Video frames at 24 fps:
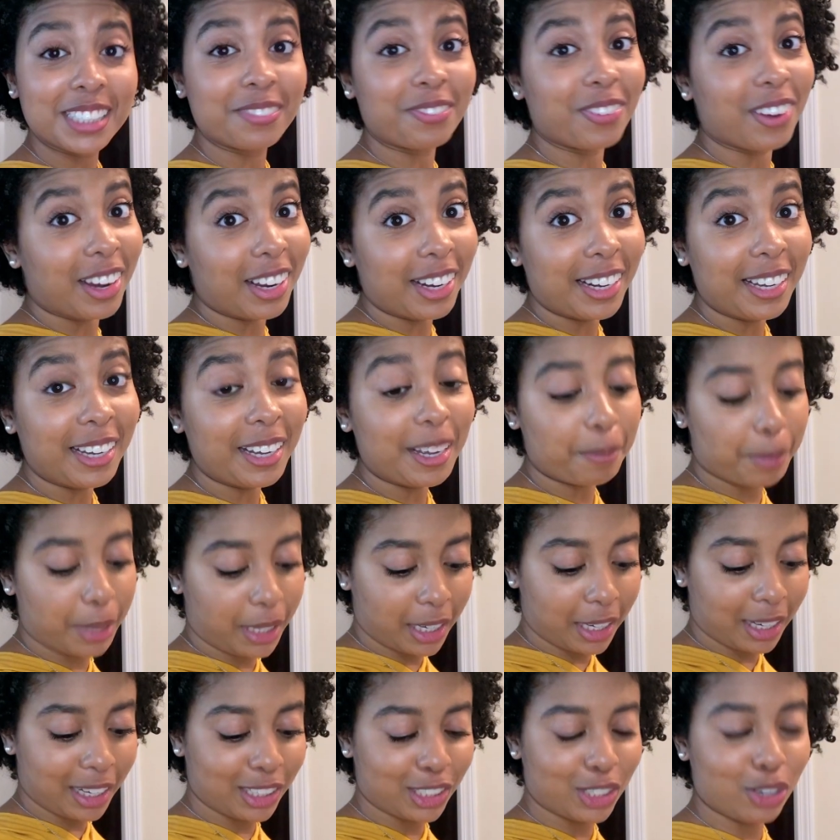funny
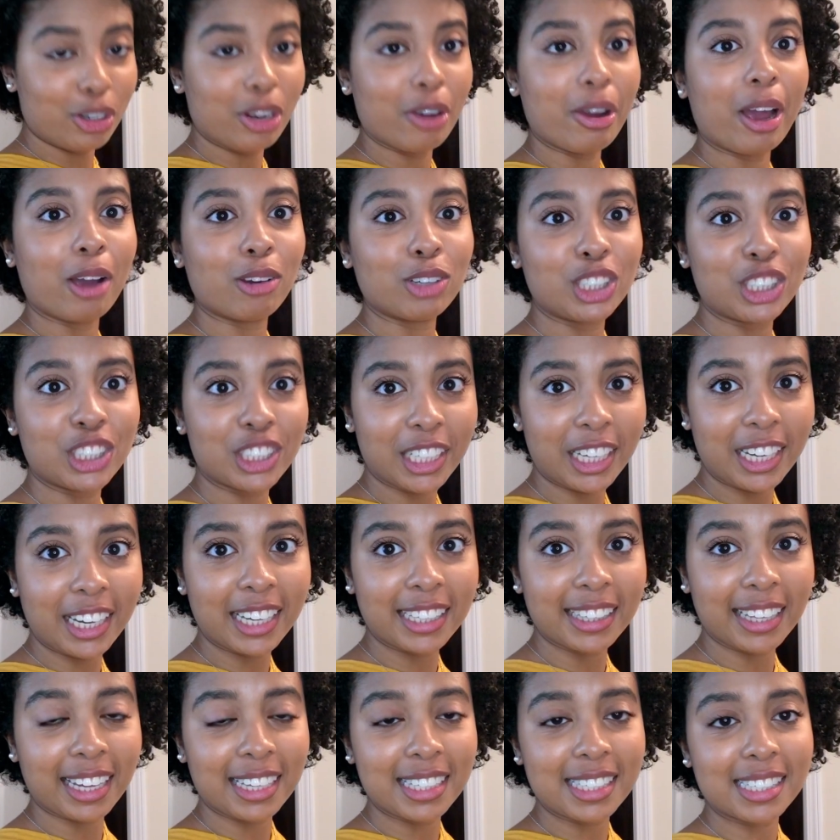because you know how Shein
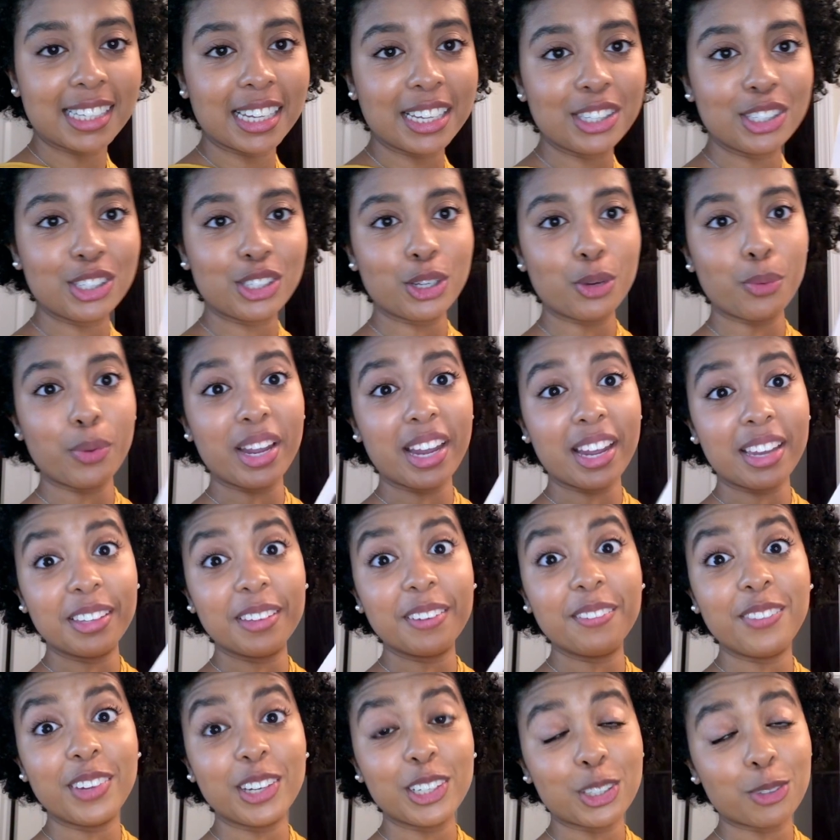like sends you
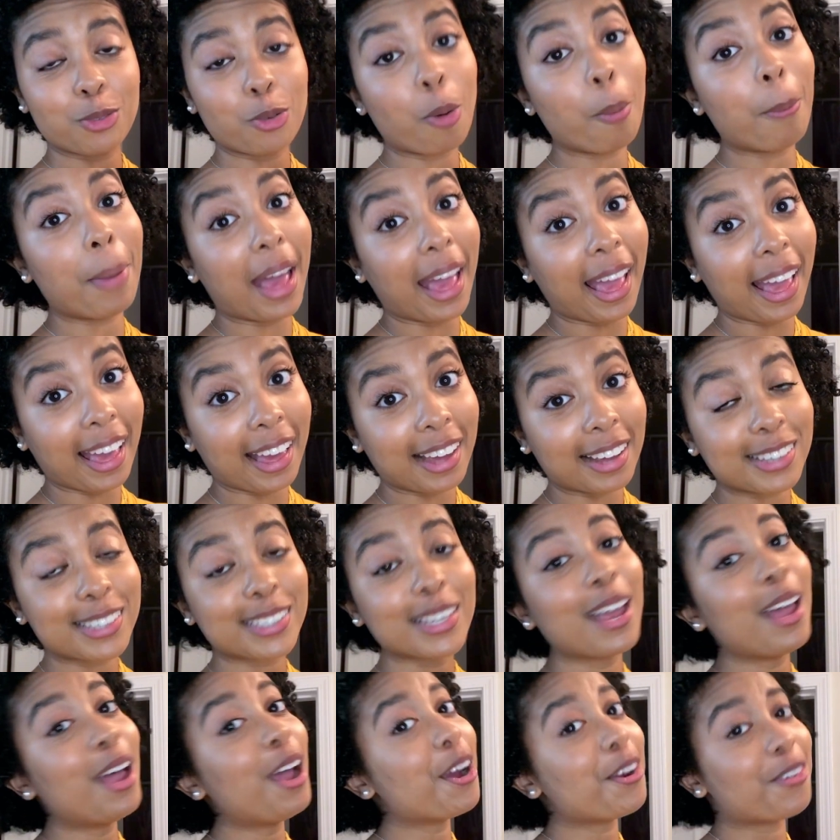individual bags
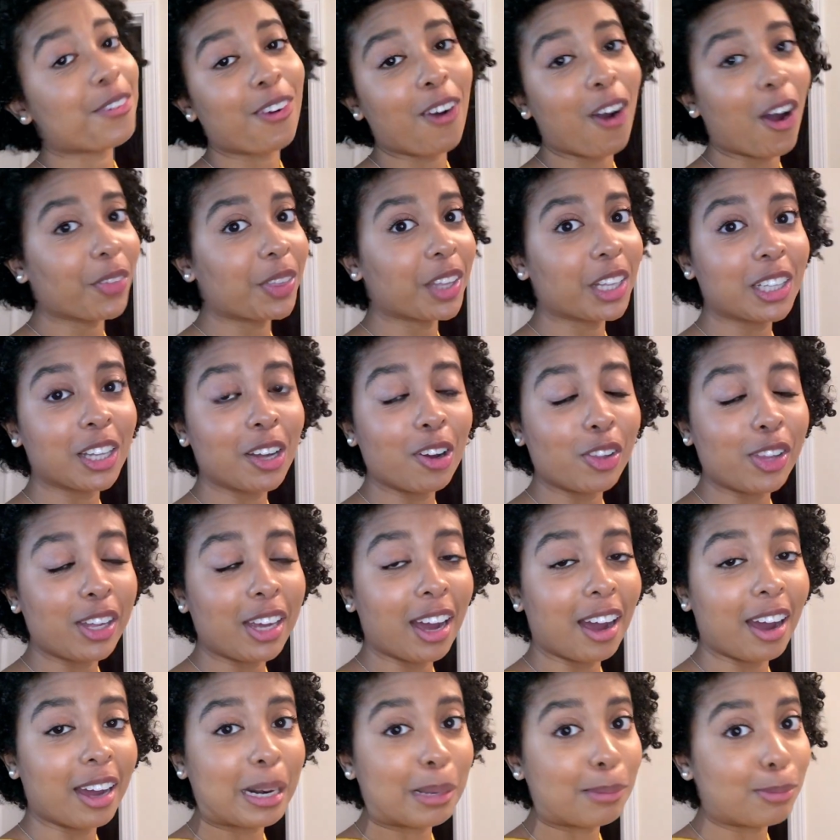for all the clothing
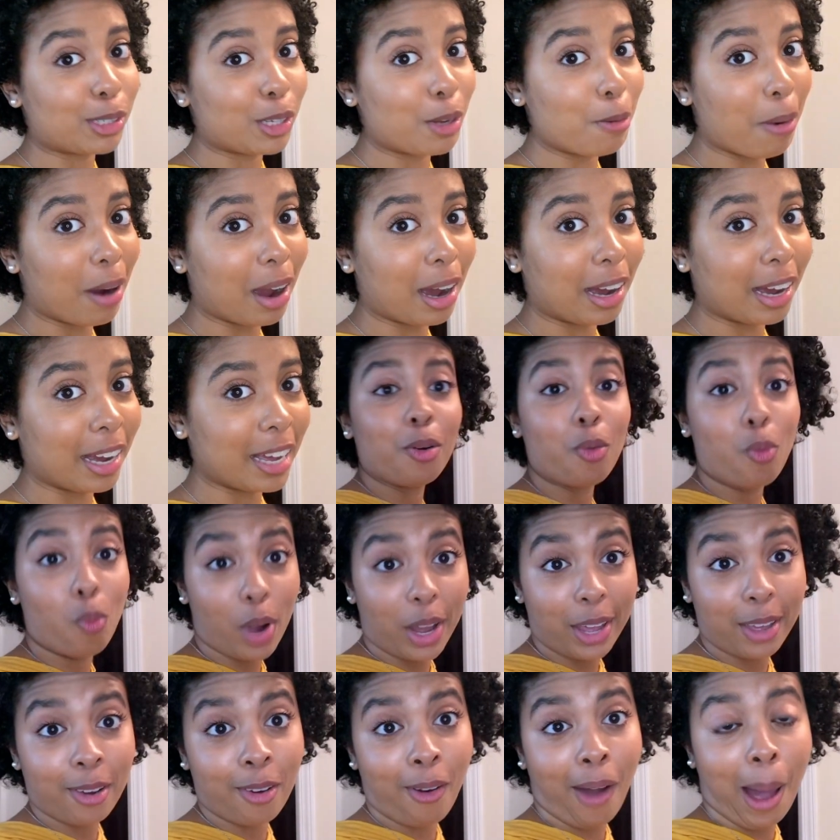items you buy.
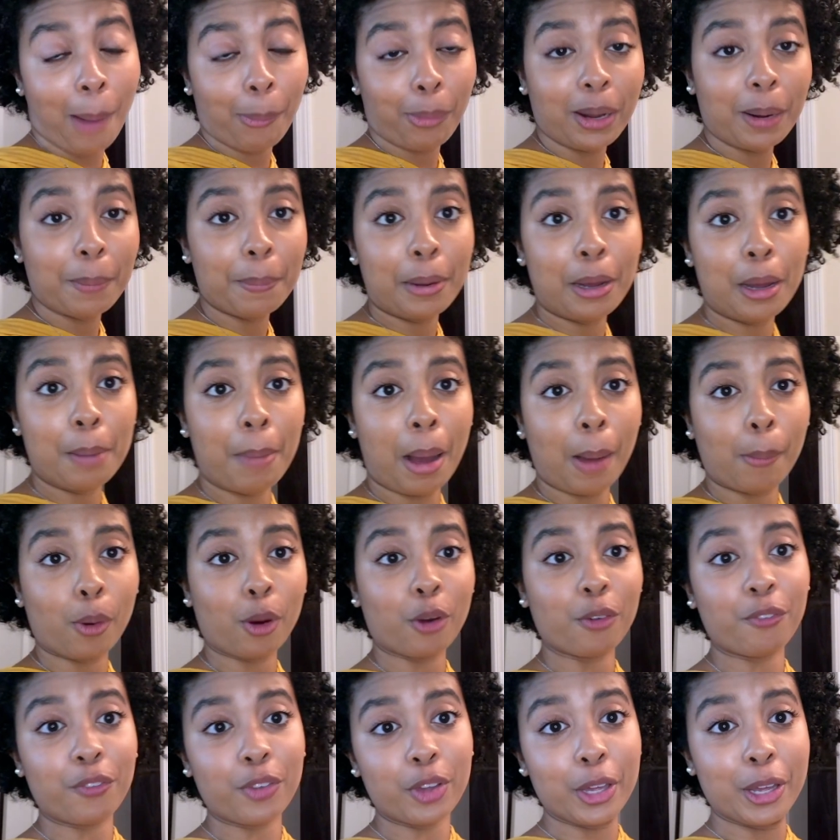Well, I'm going to put my
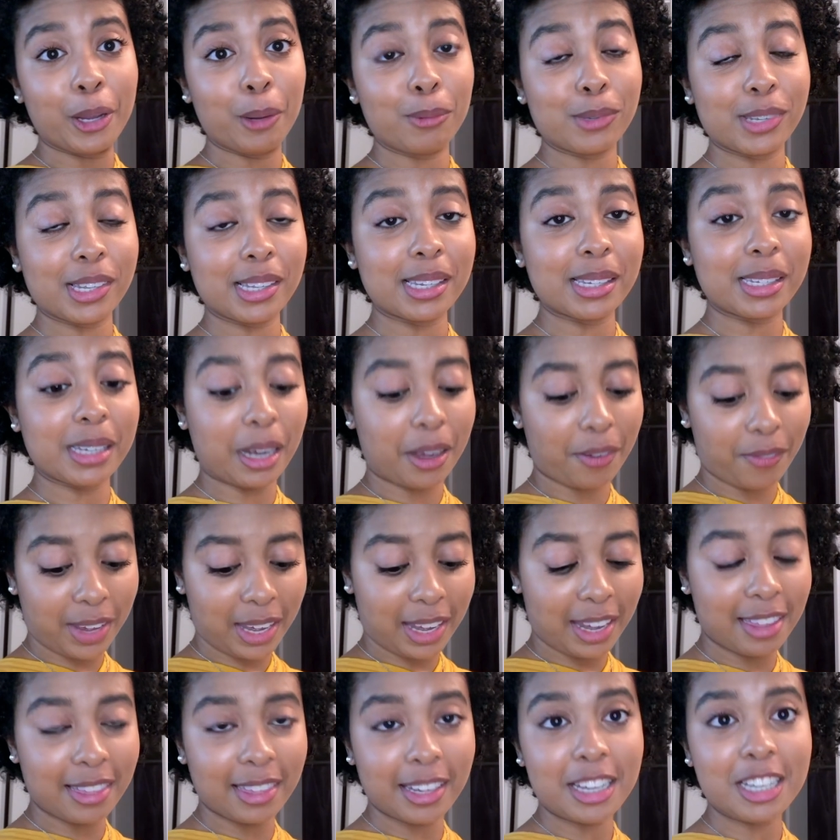perfumes and stuff
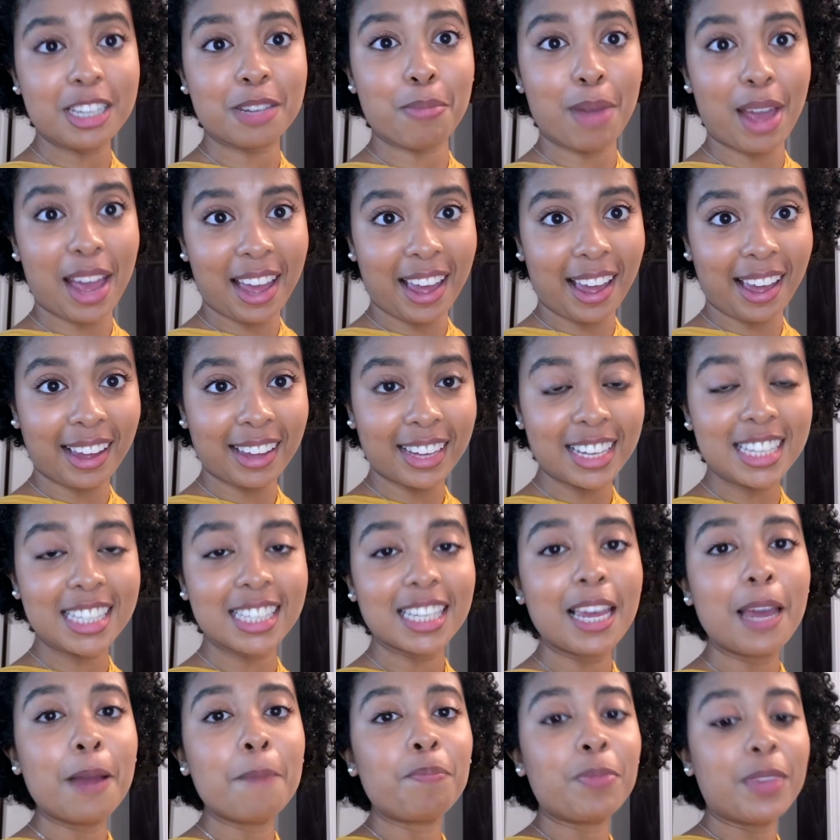in these bags
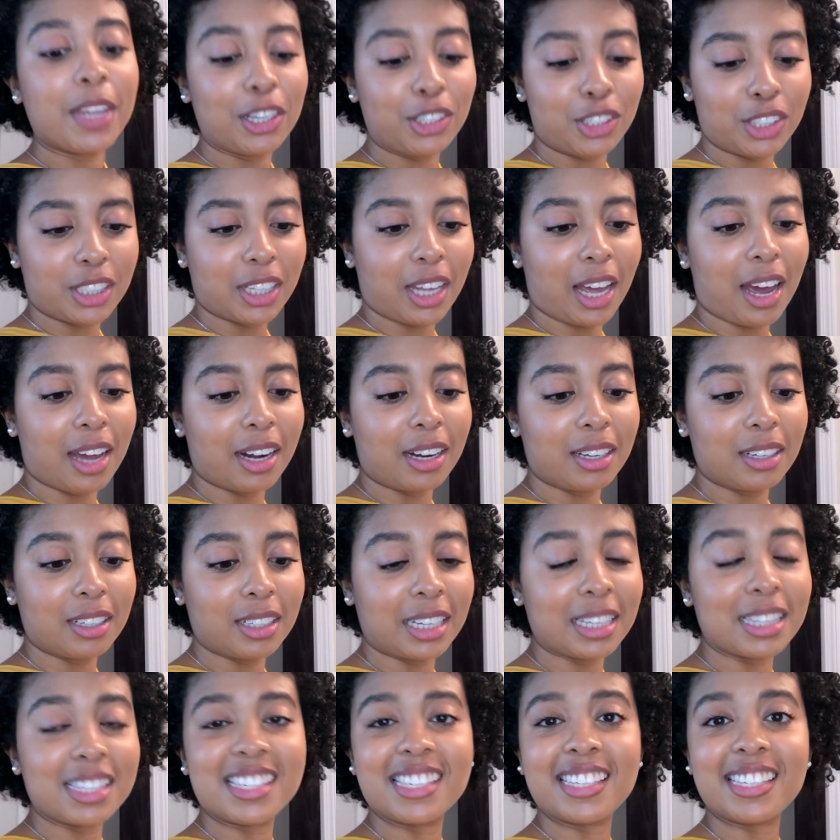and just kind of
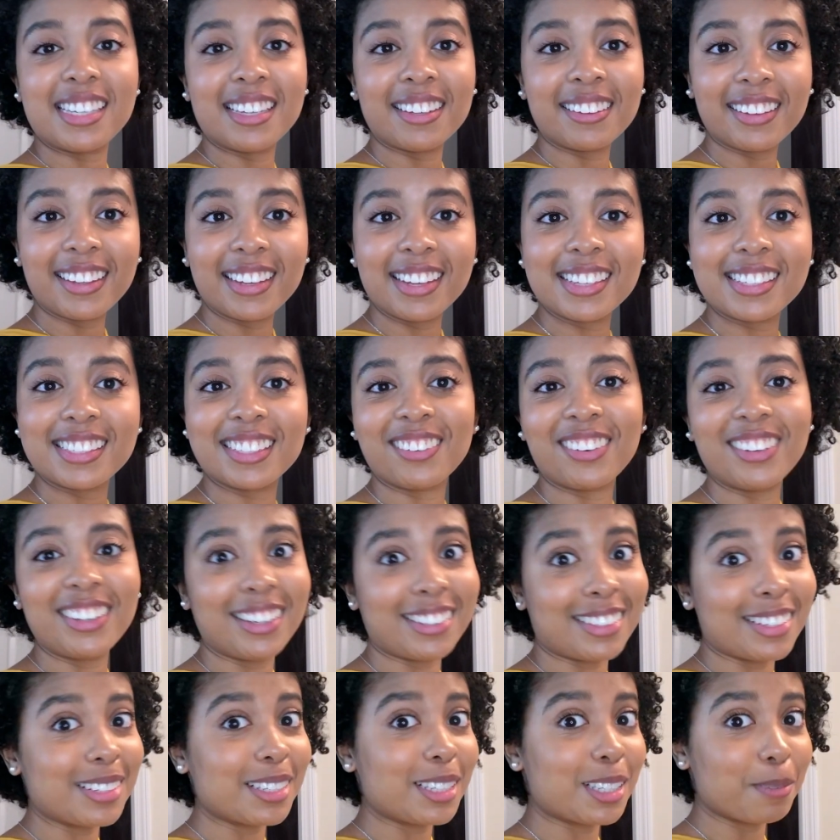conceal it so it
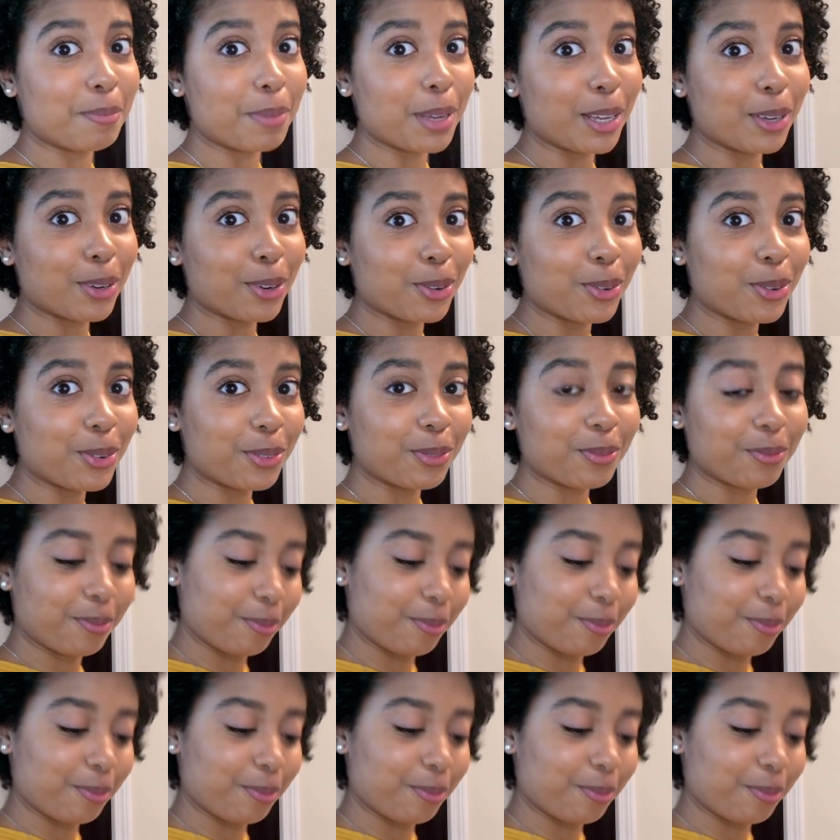doesn't spill.